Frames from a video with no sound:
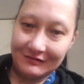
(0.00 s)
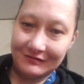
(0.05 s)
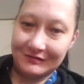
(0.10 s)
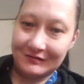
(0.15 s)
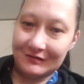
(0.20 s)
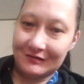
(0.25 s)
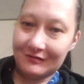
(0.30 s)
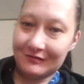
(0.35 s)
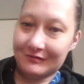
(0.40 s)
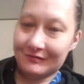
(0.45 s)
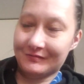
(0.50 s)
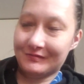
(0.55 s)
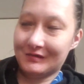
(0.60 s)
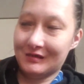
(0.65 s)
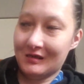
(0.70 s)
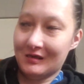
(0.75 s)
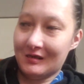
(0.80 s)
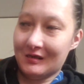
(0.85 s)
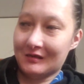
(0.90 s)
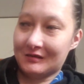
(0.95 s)
So
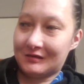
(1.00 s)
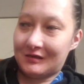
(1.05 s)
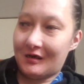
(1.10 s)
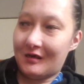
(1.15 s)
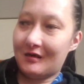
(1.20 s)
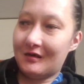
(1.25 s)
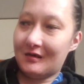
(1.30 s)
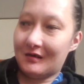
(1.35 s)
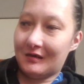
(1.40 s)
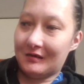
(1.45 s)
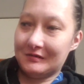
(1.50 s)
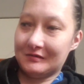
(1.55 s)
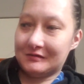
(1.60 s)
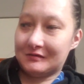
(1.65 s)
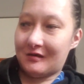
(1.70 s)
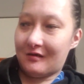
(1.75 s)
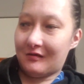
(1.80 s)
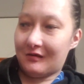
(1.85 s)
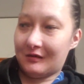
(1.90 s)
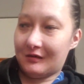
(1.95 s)
it's kind of nice
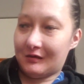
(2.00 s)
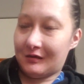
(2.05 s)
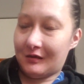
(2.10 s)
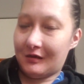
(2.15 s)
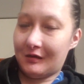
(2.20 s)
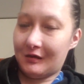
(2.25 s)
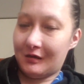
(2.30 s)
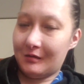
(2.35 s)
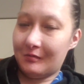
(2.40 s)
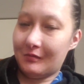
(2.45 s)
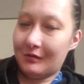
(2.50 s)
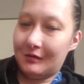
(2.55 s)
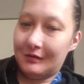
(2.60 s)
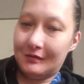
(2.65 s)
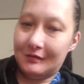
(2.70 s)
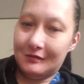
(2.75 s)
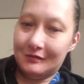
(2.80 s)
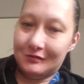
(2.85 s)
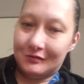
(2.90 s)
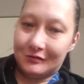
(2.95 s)
not liking
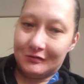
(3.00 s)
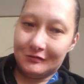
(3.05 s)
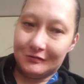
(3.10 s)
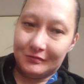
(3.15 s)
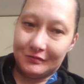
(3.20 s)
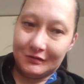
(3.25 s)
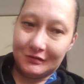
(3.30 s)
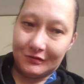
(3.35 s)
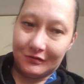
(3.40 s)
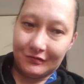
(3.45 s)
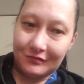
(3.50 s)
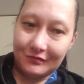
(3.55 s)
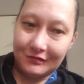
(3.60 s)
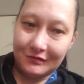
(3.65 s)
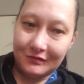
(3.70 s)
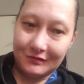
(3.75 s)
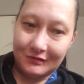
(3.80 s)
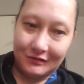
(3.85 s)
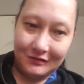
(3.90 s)
anybody, truth be told.